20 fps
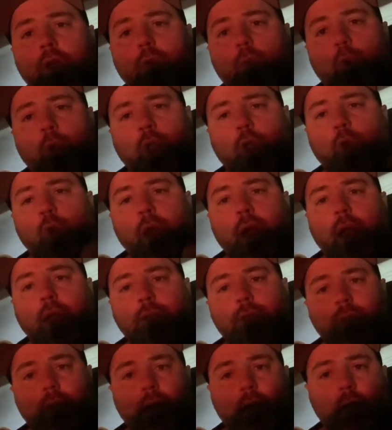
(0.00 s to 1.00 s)
What do you
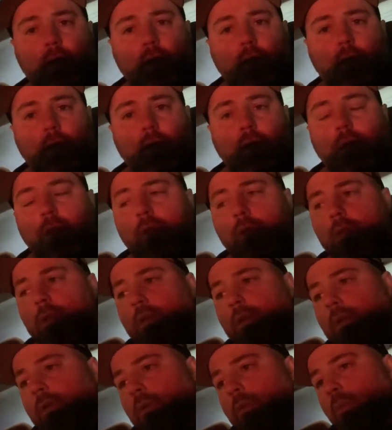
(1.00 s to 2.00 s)
guys think?
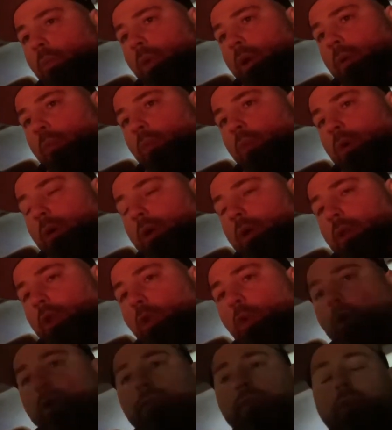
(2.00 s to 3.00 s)
What would
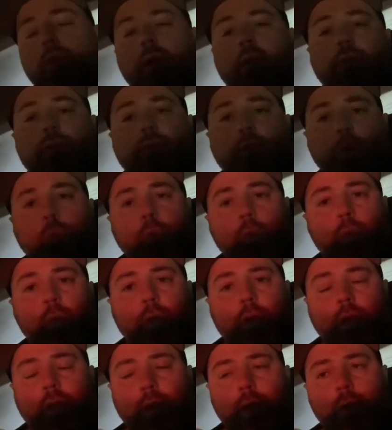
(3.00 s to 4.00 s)
you have done if you were
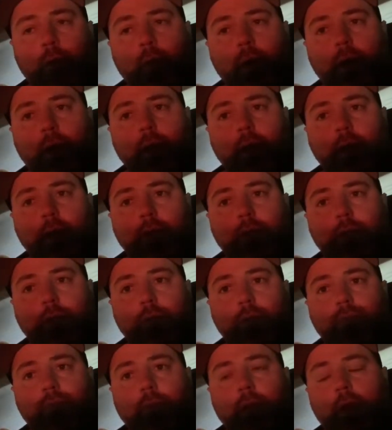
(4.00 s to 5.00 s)
working at
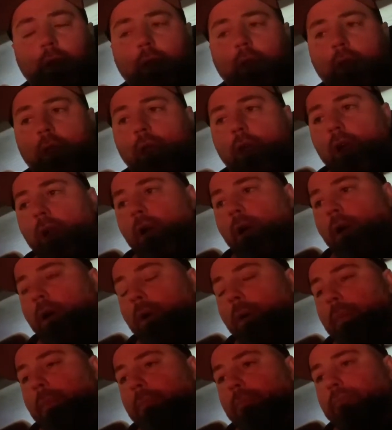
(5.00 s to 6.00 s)
Wendy's?
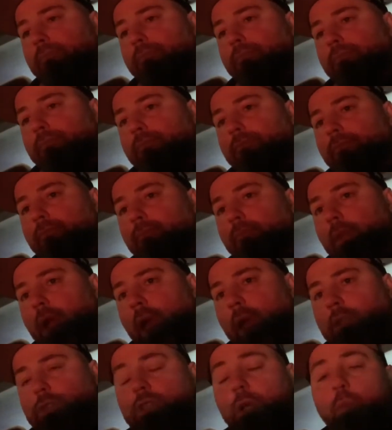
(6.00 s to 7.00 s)

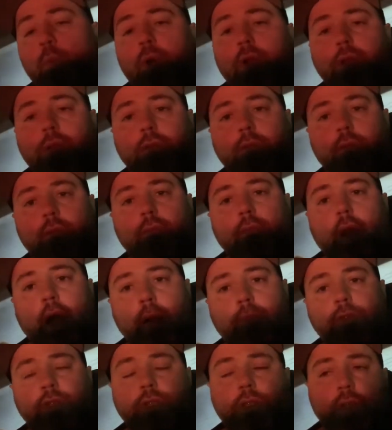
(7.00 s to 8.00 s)
And someone,
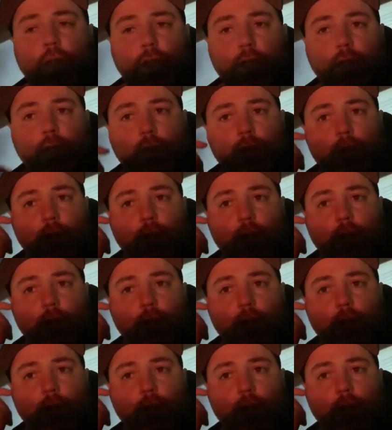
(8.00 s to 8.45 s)
obviously,